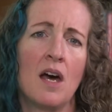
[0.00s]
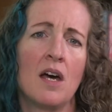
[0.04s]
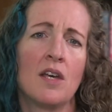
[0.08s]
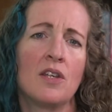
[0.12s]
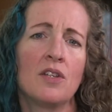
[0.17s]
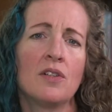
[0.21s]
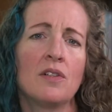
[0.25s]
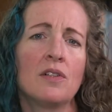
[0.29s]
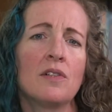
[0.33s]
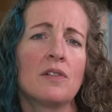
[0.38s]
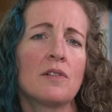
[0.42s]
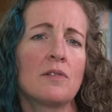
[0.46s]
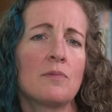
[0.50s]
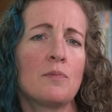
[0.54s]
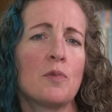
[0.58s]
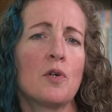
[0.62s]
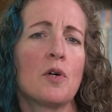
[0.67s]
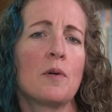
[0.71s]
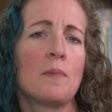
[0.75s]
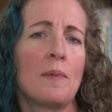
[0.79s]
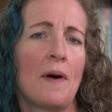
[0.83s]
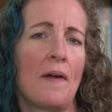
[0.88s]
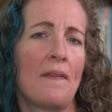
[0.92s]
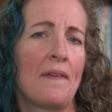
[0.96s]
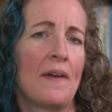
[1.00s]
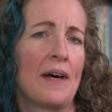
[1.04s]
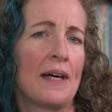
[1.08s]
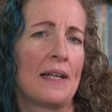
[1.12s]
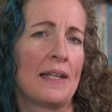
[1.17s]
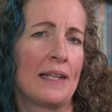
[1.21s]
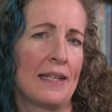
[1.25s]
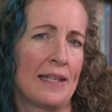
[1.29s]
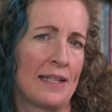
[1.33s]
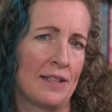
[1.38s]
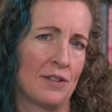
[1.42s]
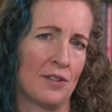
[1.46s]
You'll learn more about
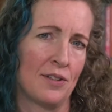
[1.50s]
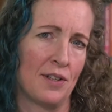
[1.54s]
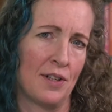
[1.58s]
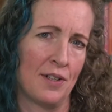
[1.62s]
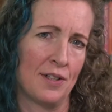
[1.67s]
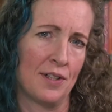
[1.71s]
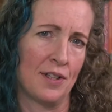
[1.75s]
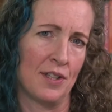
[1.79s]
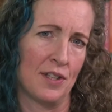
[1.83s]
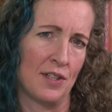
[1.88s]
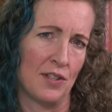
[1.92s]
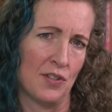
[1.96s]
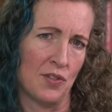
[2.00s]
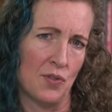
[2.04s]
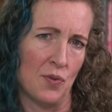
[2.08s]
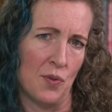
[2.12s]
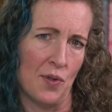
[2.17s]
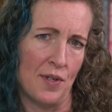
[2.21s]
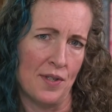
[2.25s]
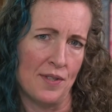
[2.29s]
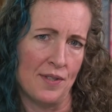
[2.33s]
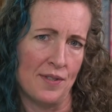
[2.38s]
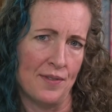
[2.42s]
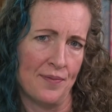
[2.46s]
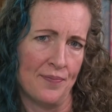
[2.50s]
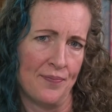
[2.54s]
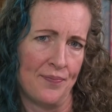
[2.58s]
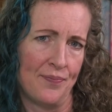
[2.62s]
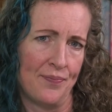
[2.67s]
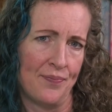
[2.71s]
that later on in this course.